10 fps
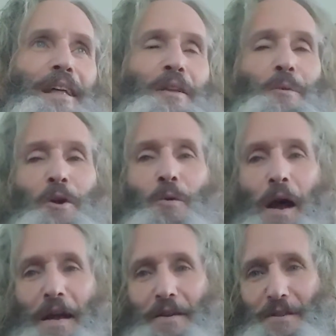that
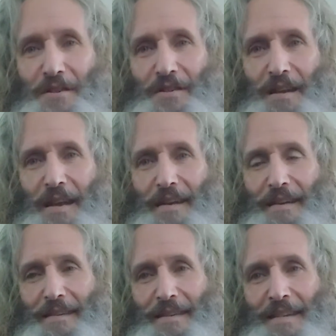requires
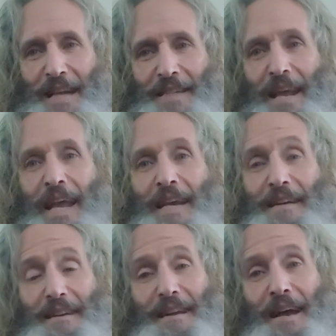6 to
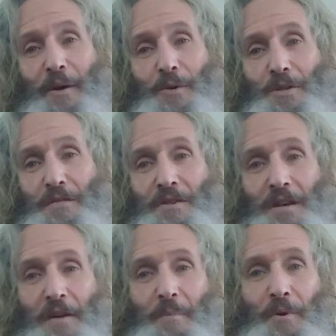8 hours of
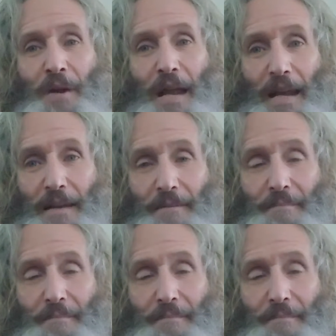sun per day.